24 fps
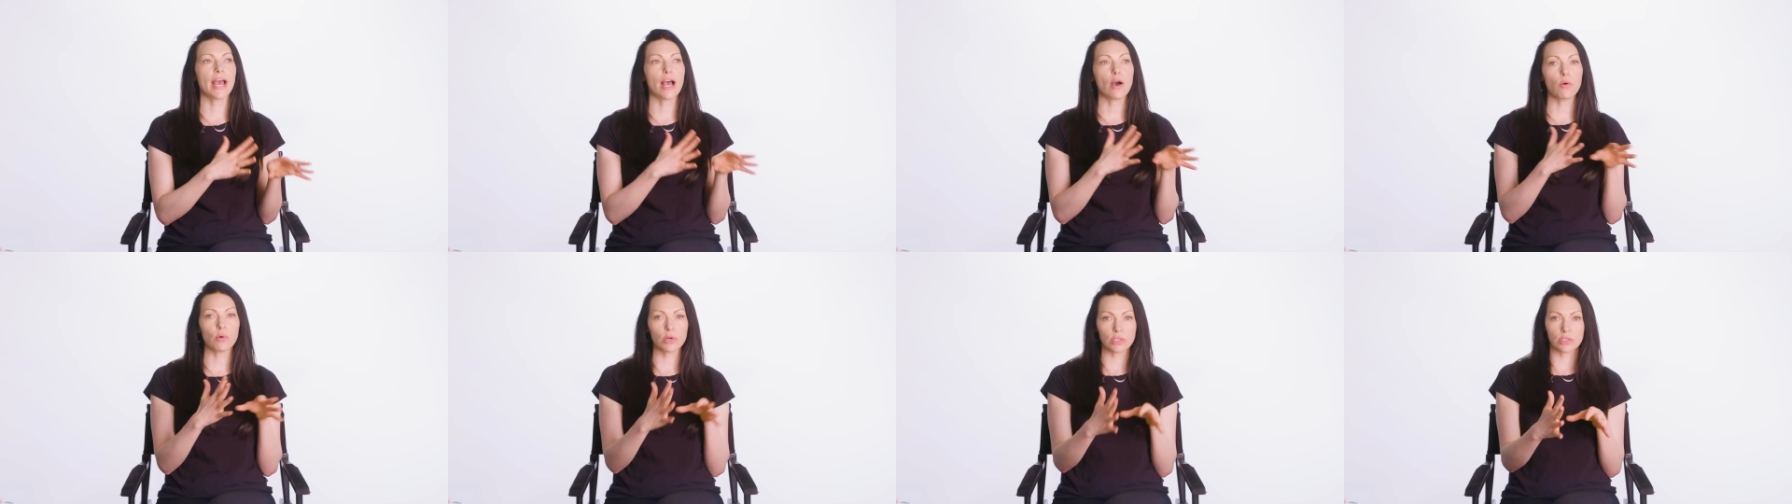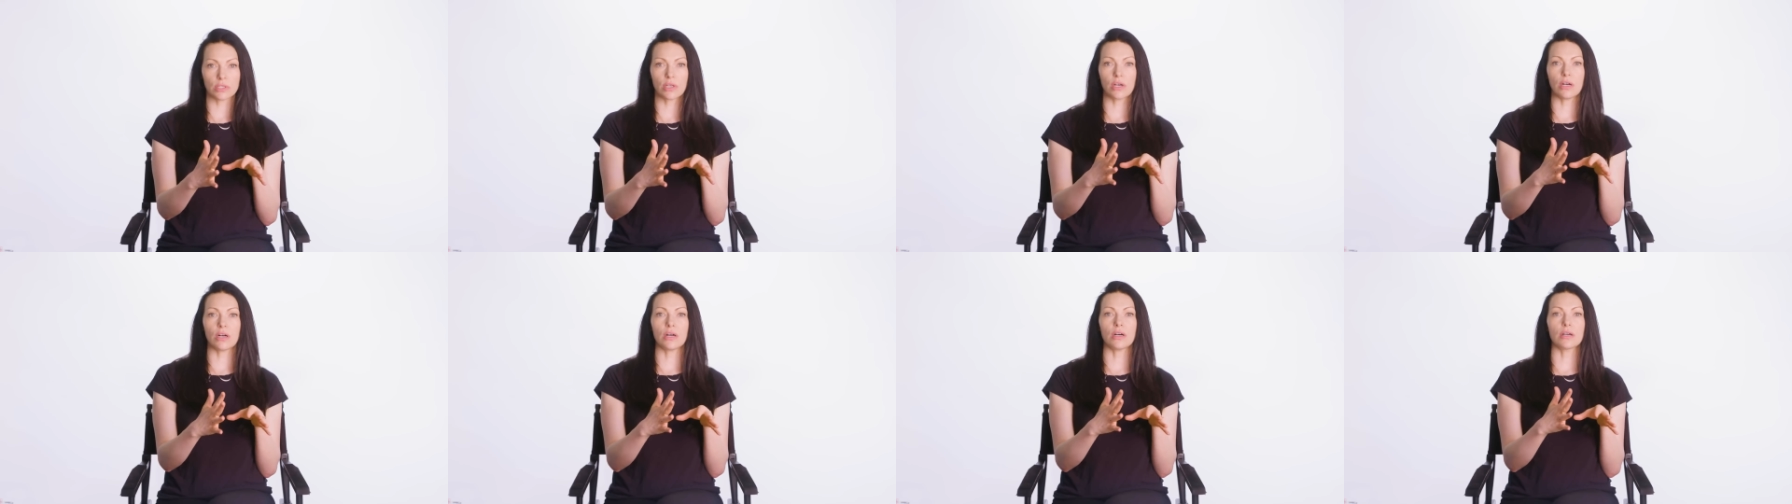hour
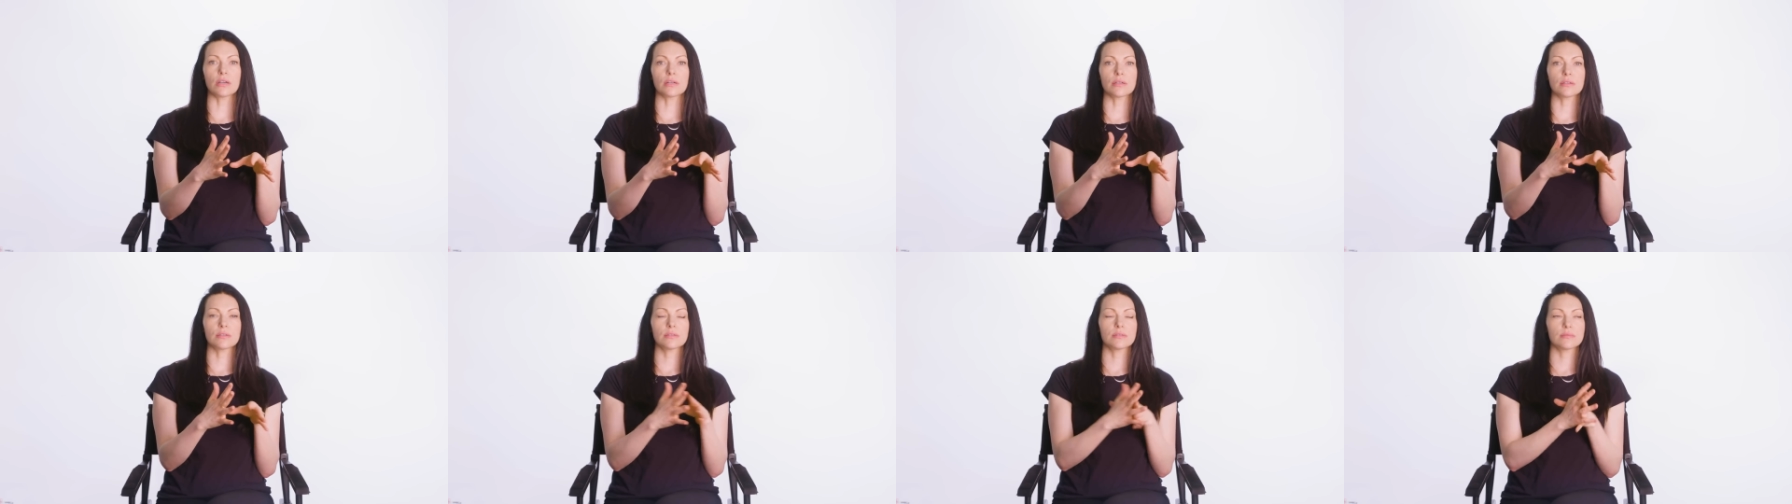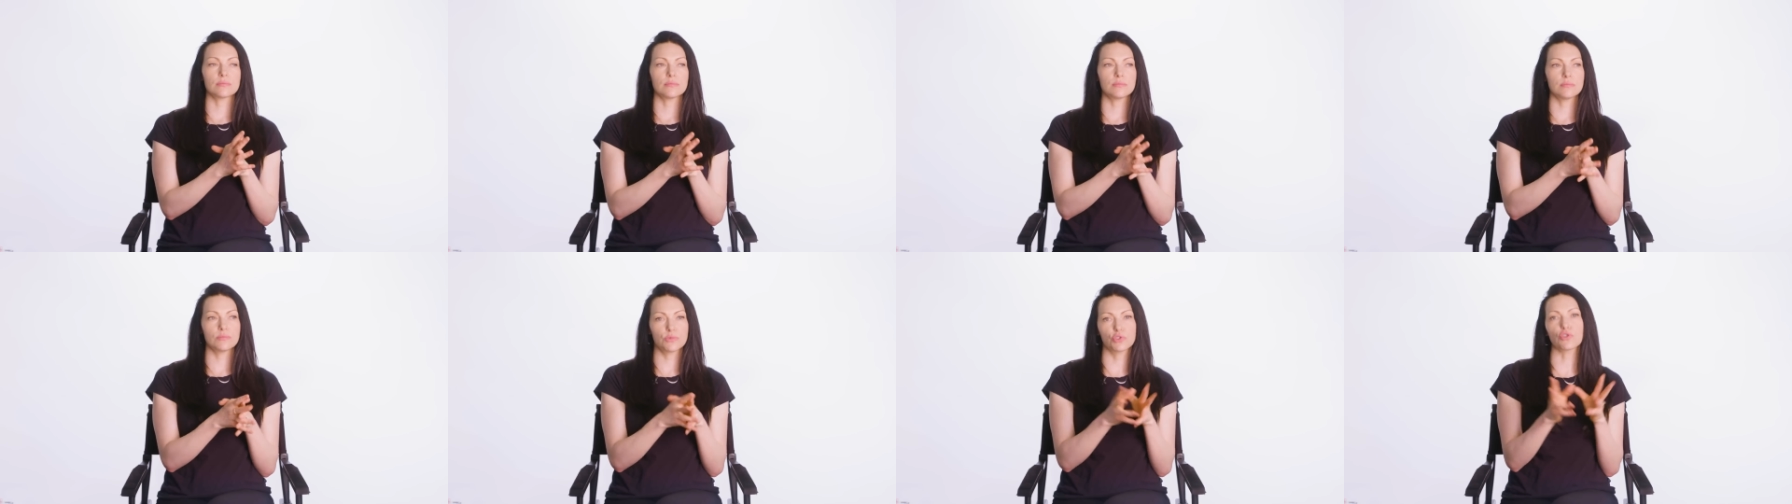long
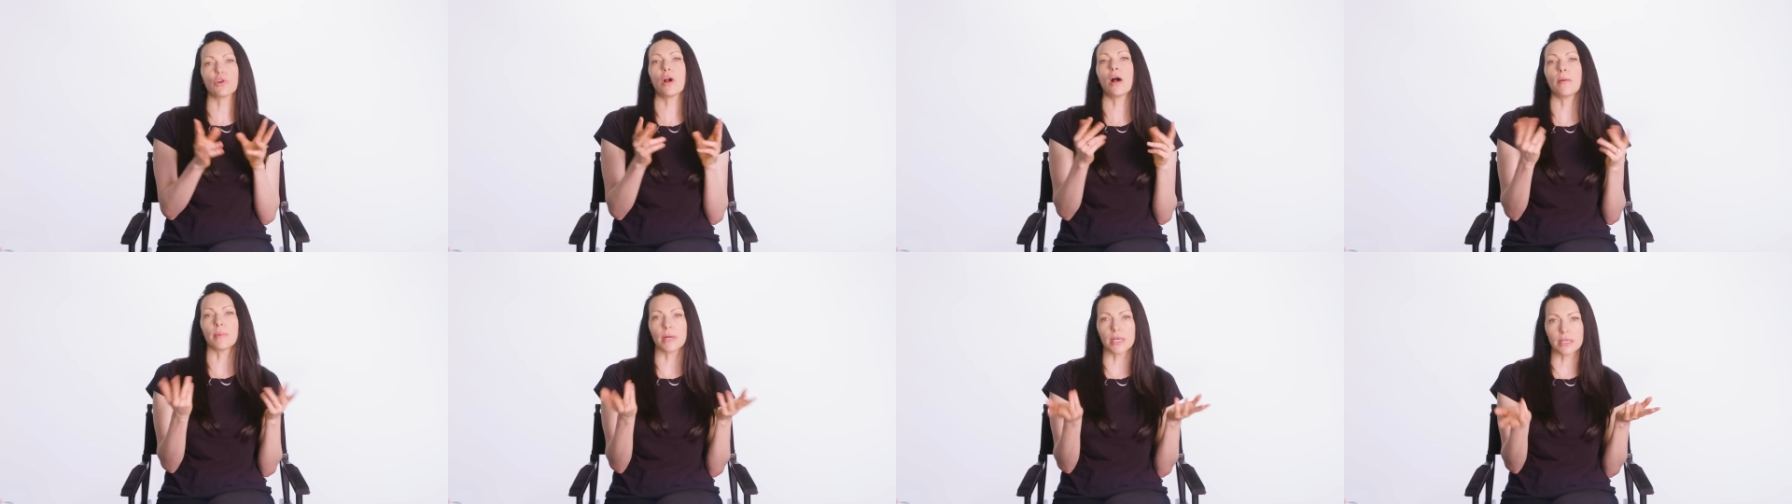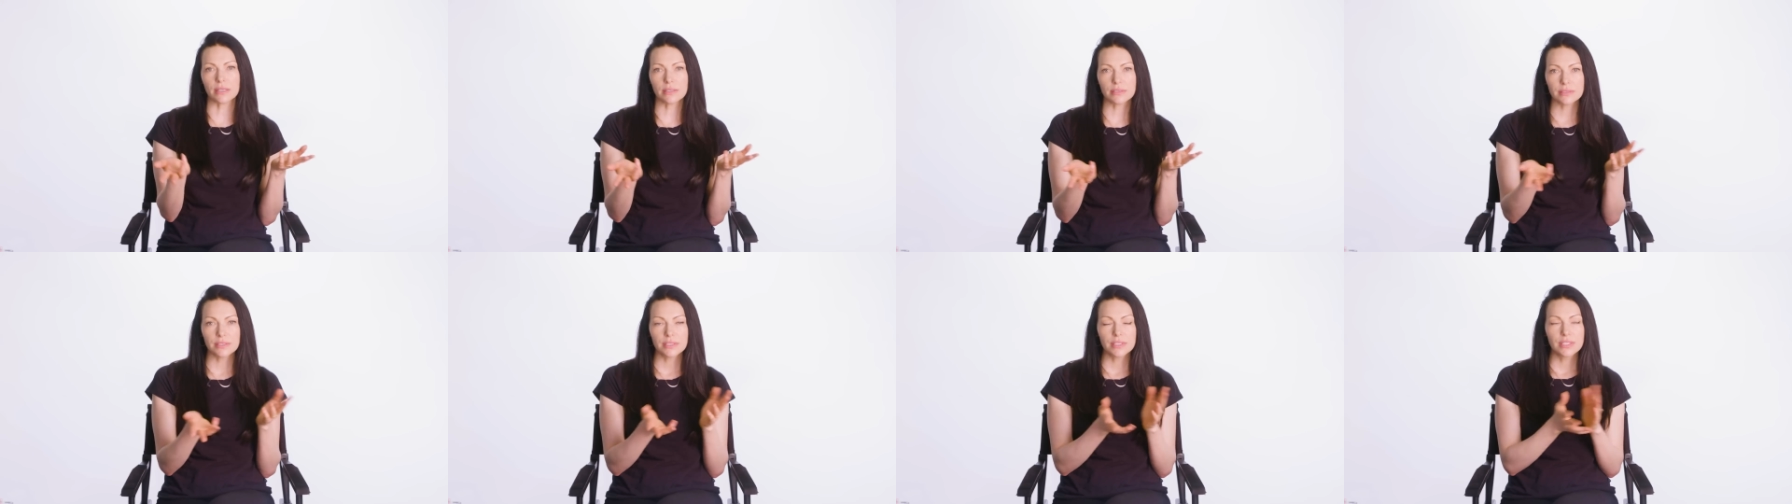
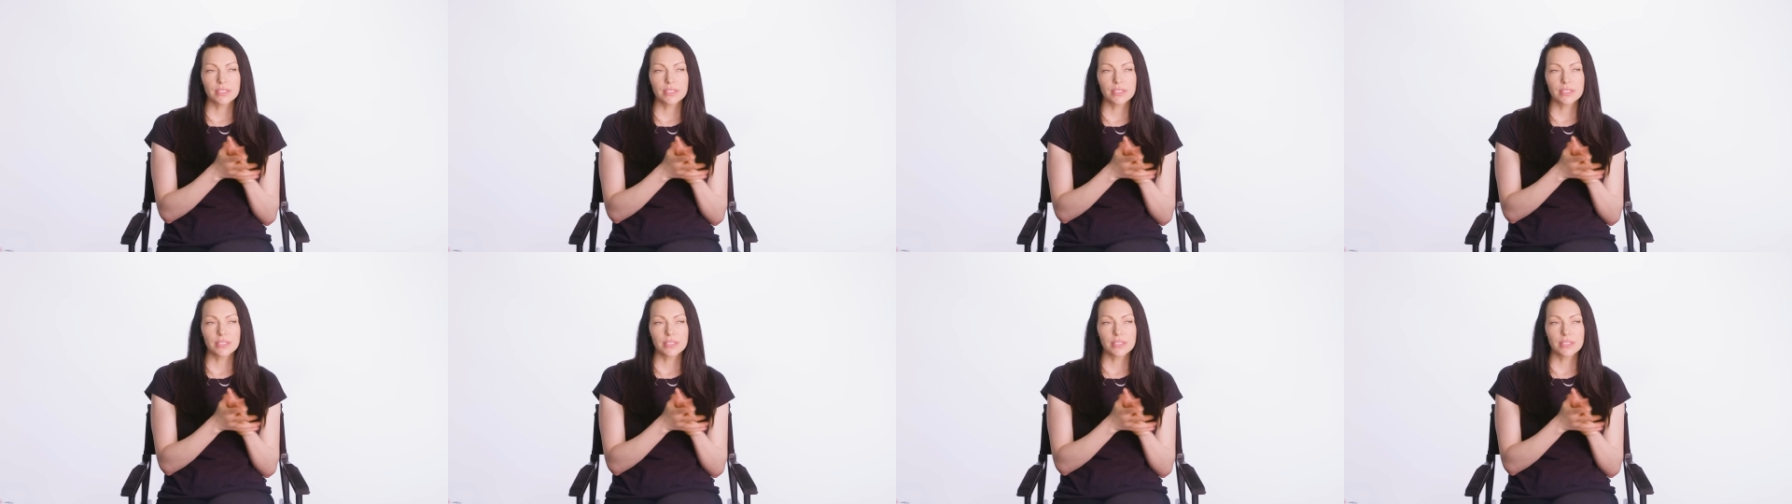drama.